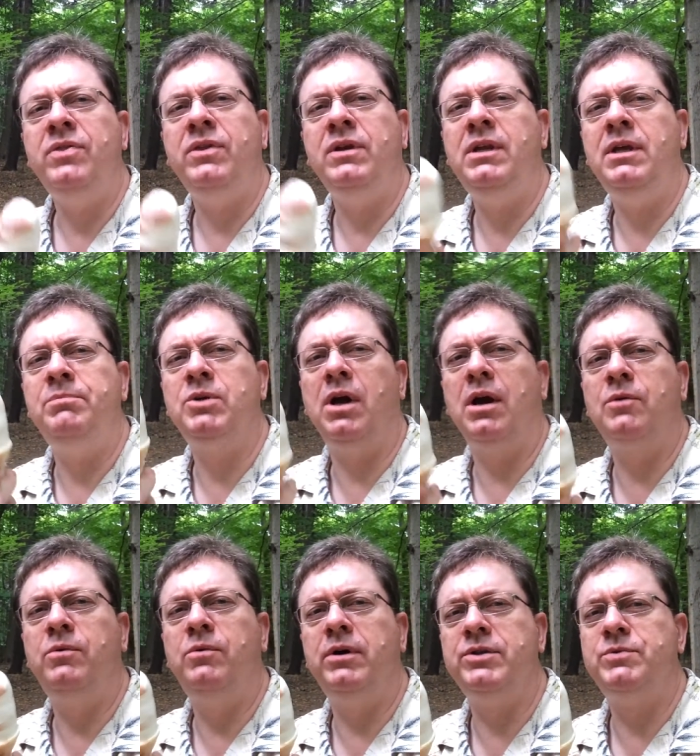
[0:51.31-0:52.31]
The deep
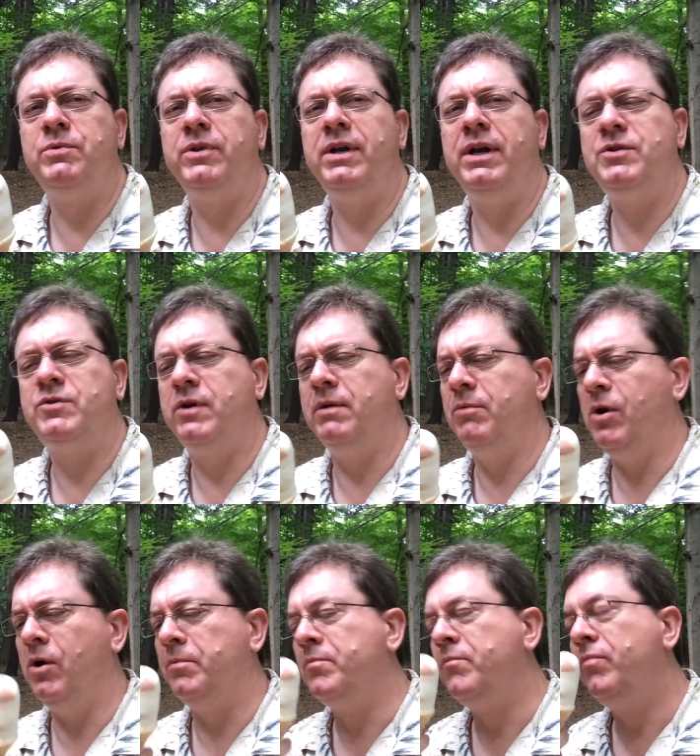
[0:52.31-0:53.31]
dark woods with an ice cream
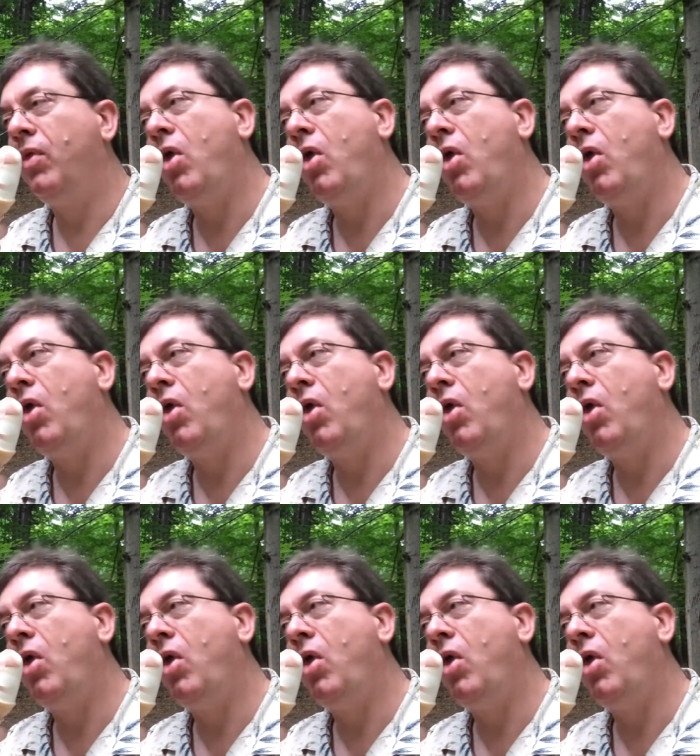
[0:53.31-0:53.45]
cone.